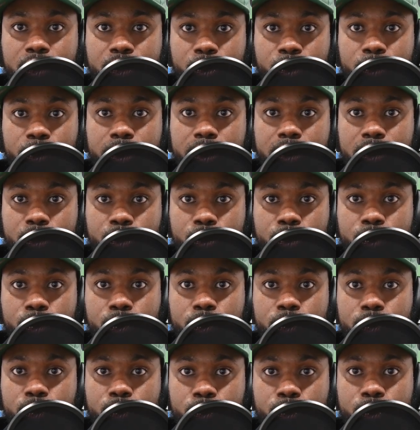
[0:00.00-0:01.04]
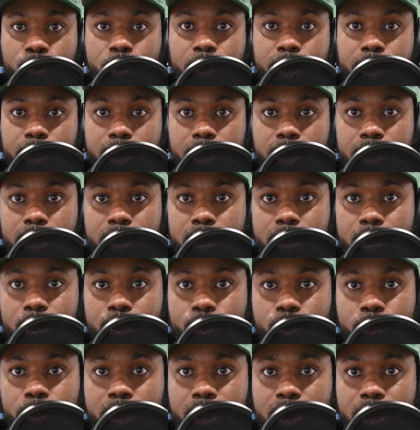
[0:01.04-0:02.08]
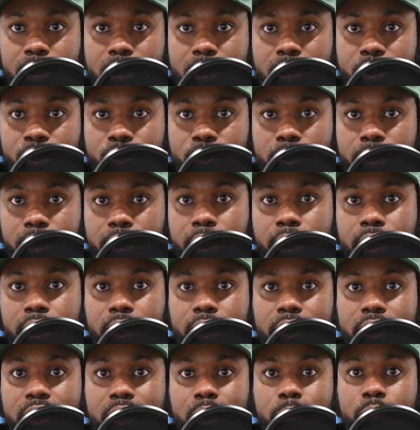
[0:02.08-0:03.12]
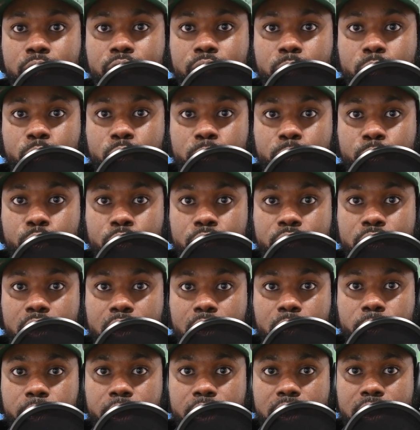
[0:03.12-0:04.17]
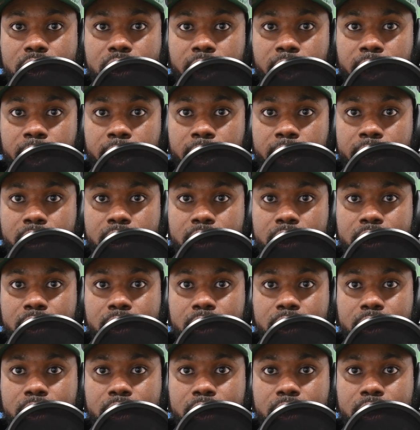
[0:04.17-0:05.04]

through the 20th century, then some of them would move to the west side,